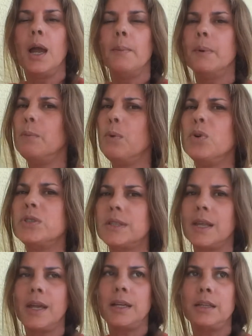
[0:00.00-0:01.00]
but most
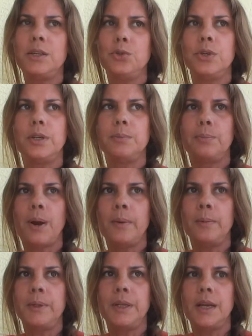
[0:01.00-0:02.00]
likely you can
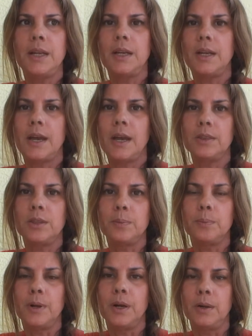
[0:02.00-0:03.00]
probably get it at the
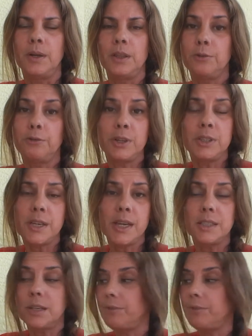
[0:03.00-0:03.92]
in the front desk.